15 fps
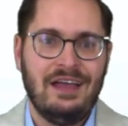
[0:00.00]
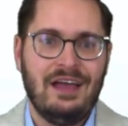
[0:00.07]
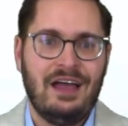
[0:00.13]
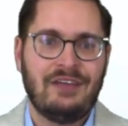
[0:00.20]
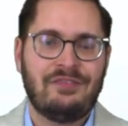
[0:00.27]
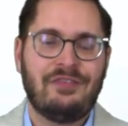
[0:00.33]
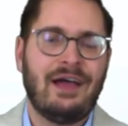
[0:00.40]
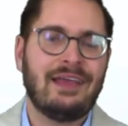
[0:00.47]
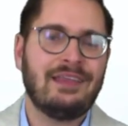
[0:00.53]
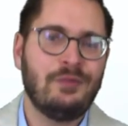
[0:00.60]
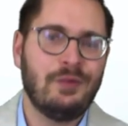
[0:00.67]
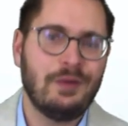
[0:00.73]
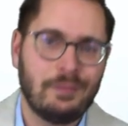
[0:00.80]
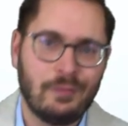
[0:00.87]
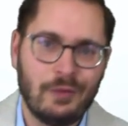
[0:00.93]
And finally,
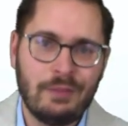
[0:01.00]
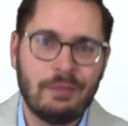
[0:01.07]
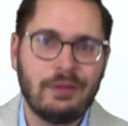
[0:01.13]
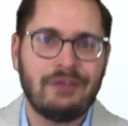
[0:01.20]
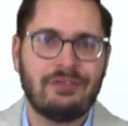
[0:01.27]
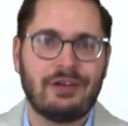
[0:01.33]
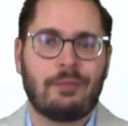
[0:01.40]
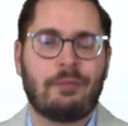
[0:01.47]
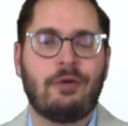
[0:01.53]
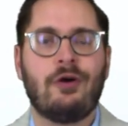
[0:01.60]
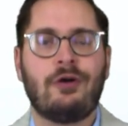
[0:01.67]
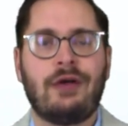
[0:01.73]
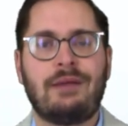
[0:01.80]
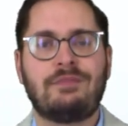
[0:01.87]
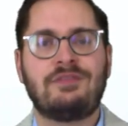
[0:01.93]
we believe in our
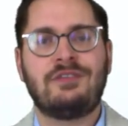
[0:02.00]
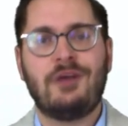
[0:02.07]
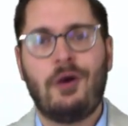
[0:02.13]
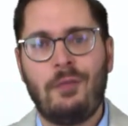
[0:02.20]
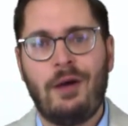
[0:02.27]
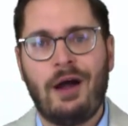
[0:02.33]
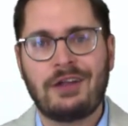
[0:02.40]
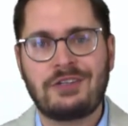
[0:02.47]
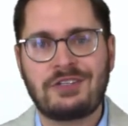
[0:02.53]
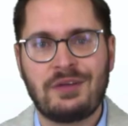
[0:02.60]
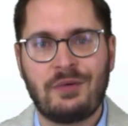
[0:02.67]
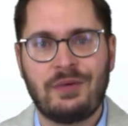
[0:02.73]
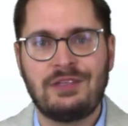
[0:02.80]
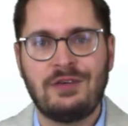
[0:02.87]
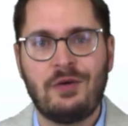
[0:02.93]
program so much
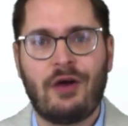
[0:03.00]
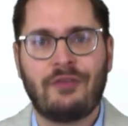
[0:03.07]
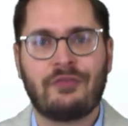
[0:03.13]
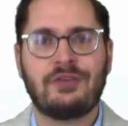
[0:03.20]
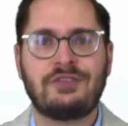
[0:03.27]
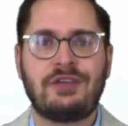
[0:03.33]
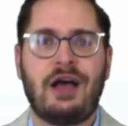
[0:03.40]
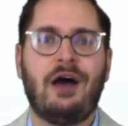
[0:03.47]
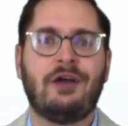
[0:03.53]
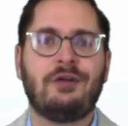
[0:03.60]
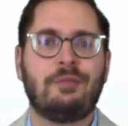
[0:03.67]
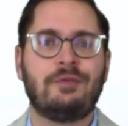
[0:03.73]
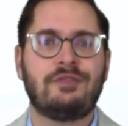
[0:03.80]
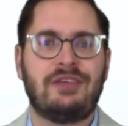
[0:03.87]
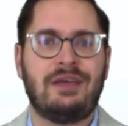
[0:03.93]
that we do offer us a
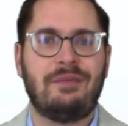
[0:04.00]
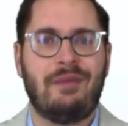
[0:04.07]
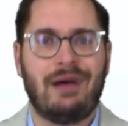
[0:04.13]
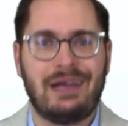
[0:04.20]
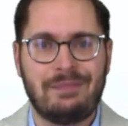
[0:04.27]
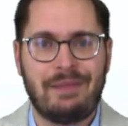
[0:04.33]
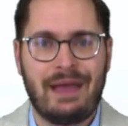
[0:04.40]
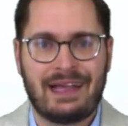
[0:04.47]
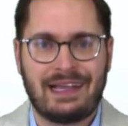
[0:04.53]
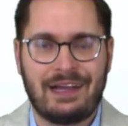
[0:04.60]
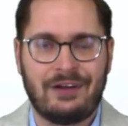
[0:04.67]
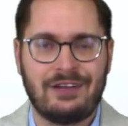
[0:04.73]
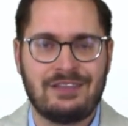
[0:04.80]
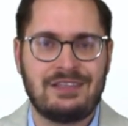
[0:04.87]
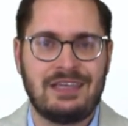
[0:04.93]
100% money back
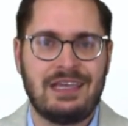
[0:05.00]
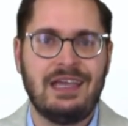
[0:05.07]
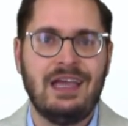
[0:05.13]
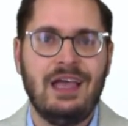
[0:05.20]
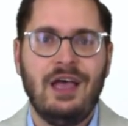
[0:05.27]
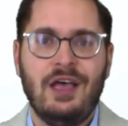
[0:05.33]
guarantee.